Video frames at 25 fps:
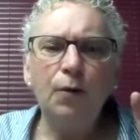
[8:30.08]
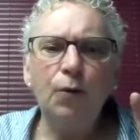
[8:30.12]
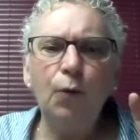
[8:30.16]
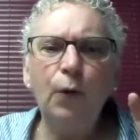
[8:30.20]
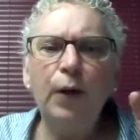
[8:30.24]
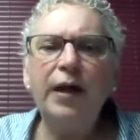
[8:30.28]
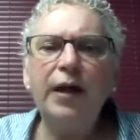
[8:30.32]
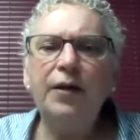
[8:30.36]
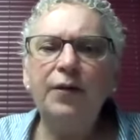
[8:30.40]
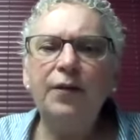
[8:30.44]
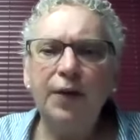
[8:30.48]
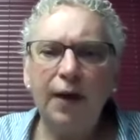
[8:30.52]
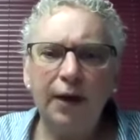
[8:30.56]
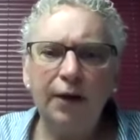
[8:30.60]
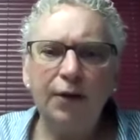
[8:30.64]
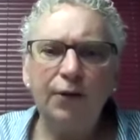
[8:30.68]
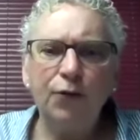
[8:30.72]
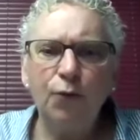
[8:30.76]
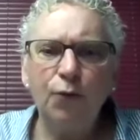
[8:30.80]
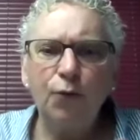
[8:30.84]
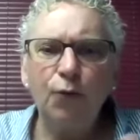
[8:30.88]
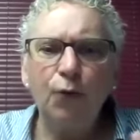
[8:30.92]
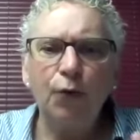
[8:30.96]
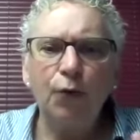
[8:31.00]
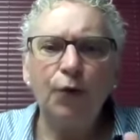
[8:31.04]

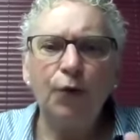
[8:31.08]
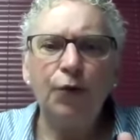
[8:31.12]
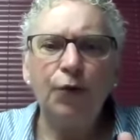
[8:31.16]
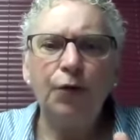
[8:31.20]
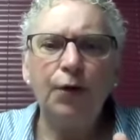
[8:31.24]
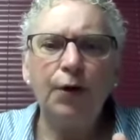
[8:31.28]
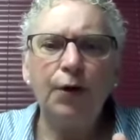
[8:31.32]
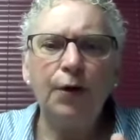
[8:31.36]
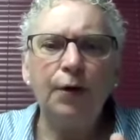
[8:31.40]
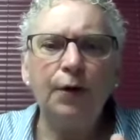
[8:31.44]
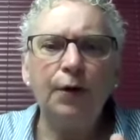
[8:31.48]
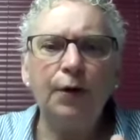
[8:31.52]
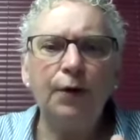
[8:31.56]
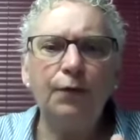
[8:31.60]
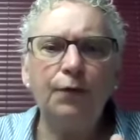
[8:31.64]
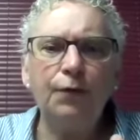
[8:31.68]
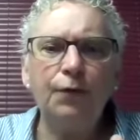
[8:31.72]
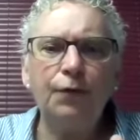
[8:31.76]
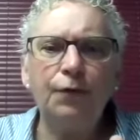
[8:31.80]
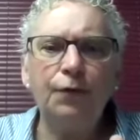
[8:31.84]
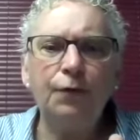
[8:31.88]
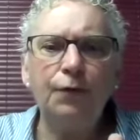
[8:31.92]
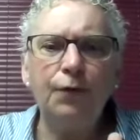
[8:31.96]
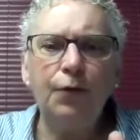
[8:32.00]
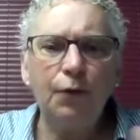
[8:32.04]
weekdays worth
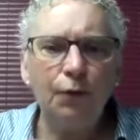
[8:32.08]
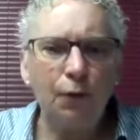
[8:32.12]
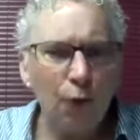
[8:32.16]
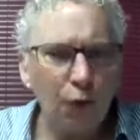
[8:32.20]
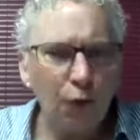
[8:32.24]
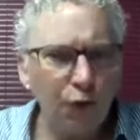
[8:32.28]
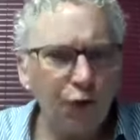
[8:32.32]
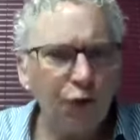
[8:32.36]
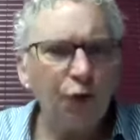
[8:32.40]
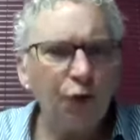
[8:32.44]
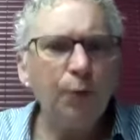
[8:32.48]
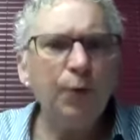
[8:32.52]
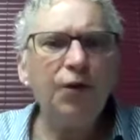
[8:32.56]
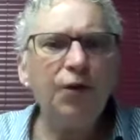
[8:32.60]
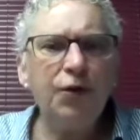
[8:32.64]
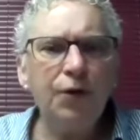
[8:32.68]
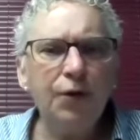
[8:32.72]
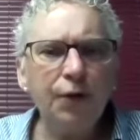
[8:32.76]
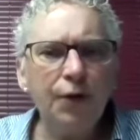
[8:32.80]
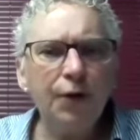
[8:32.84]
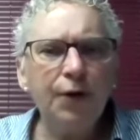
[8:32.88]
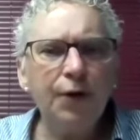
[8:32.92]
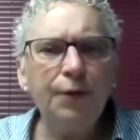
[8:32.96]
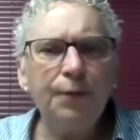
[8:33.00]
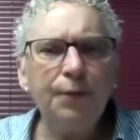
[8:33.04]
of devotional
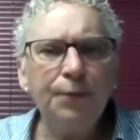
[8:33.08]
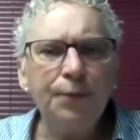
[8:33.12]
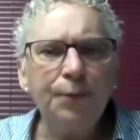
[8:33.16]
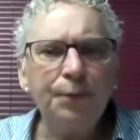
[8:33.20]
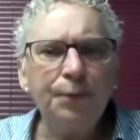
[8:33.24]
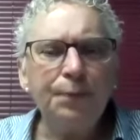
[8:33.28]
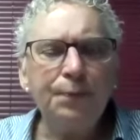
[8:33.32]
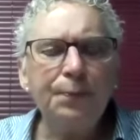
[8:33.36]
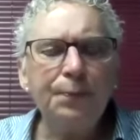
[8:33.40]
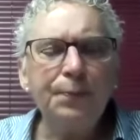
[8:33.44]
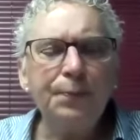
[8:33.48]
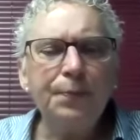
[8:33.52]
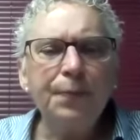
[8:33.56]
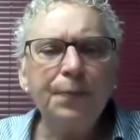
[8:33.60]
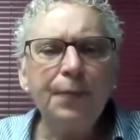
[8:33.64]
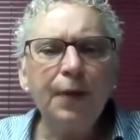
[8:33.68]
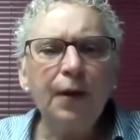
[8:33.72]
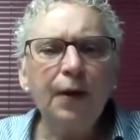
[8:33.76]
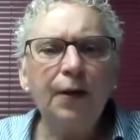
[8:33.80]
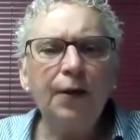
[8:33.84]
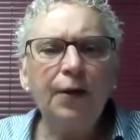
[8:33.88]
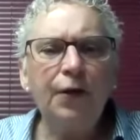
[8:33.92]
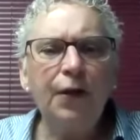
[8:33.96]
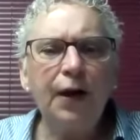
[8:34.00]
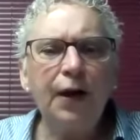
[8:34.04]
material
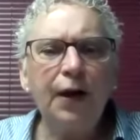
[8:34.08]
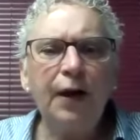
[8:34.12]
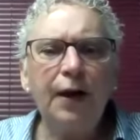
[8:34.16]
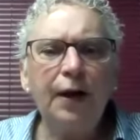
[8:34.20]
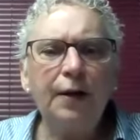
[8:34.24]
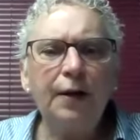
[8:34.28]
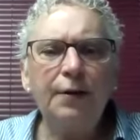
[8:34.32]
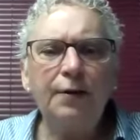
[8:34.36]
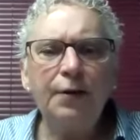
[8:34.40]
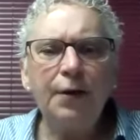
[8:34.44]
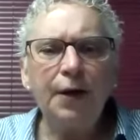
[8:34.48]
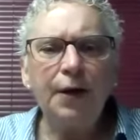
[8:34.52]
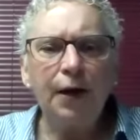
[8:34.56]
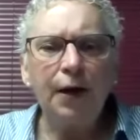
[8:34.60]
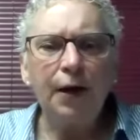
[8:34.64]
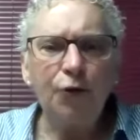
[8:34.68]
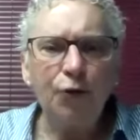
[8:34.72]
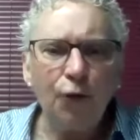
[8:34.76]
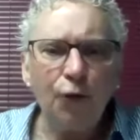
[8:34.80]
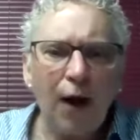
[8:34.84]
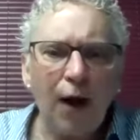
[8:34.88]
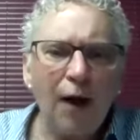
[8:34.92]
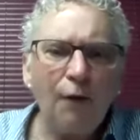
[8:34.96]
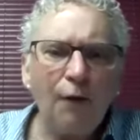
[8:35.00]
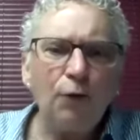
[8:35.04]
that kind of
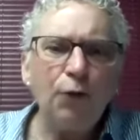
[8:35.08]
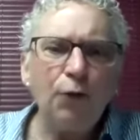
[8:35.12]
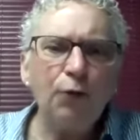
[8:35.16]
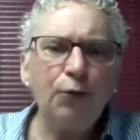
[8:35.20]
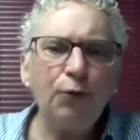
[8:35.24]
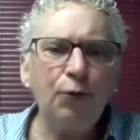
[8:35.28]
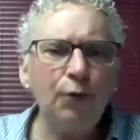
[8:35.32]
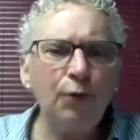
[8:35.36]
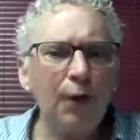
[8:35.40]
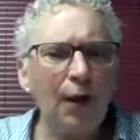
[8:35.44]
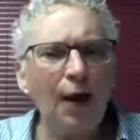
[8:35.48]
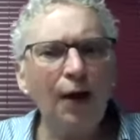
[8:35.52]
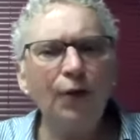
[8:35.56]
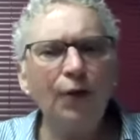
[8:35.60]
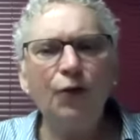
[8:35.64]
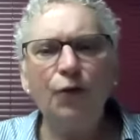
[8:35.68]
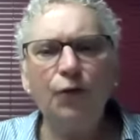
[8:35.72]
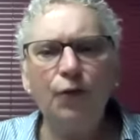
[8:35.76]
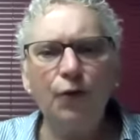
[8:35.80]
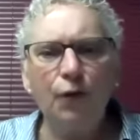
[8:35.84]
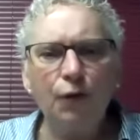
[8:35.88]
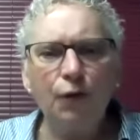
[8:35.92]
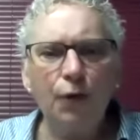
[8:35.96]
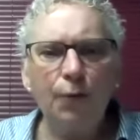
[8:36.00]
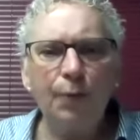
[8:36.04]
travel through lots
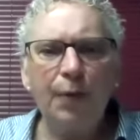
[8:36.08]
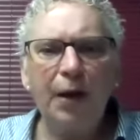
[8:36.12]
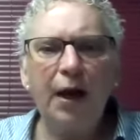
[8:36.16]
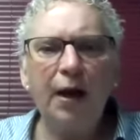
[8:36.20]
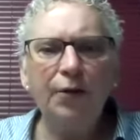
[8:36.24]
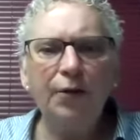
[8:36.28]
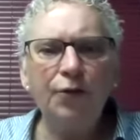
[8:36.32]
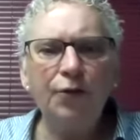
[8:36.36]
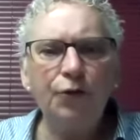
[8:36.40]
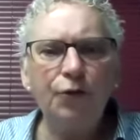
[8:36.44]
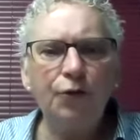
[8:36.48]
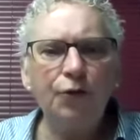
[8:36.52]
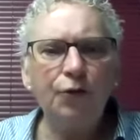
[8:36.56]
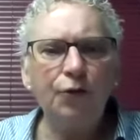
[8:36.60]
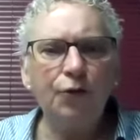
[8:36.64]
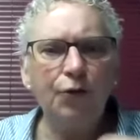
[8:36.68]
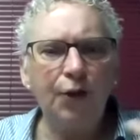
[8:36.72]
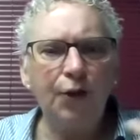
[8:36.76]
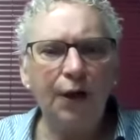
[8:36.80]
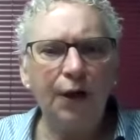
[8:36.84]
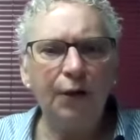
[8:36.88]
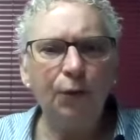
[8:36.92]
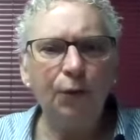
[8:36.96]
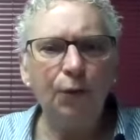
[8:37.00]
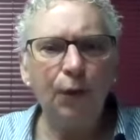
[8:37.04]
of different passages
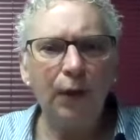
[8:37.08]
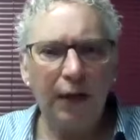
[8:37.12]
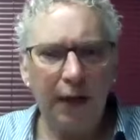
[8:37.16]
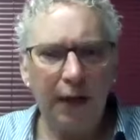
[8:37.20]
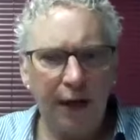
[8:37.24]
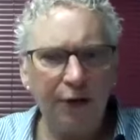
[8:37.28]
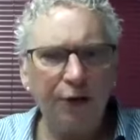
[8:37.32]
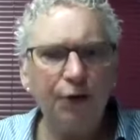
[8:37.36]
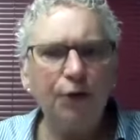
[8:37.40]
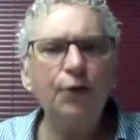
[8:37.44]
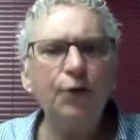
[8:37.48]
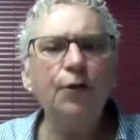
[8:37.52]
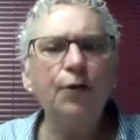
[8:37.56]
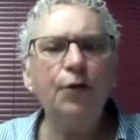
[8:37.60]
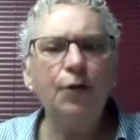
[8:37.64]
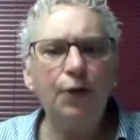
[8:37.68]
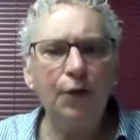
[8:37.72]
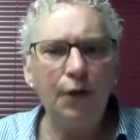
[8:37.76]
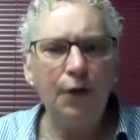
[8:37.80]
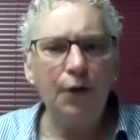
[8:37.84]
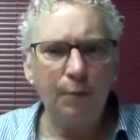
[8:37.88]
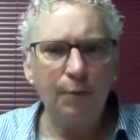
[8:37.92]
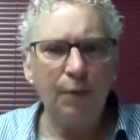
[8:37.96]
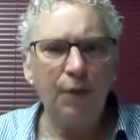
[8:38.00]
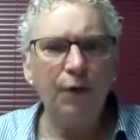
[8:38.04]
that relate to the
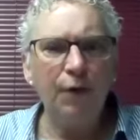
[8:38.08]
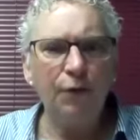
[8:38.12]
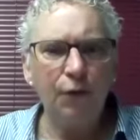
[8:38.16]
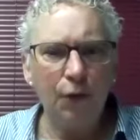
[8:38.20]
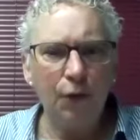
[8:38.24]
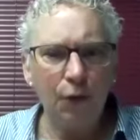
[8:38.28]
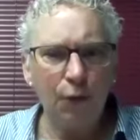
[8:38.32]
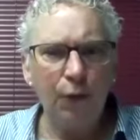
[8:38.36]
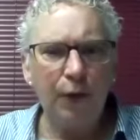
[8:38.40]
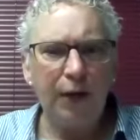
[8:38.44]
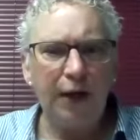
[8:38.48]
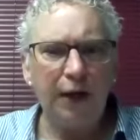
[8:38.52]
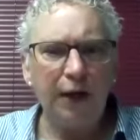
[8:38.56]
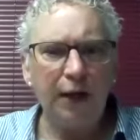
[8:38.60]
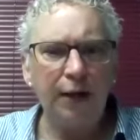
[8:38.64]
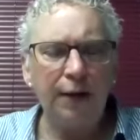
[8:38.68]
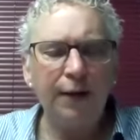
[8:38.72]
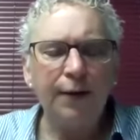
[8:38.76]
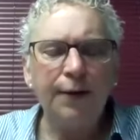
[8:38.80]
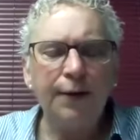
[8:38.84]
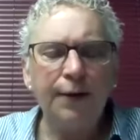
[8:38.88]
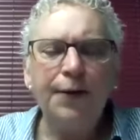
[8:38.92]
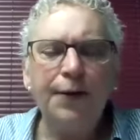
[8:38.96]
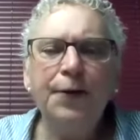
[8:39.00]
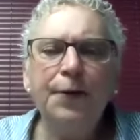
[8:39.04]
theme of the
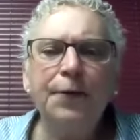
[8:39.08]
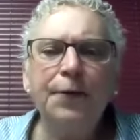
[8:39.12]
week.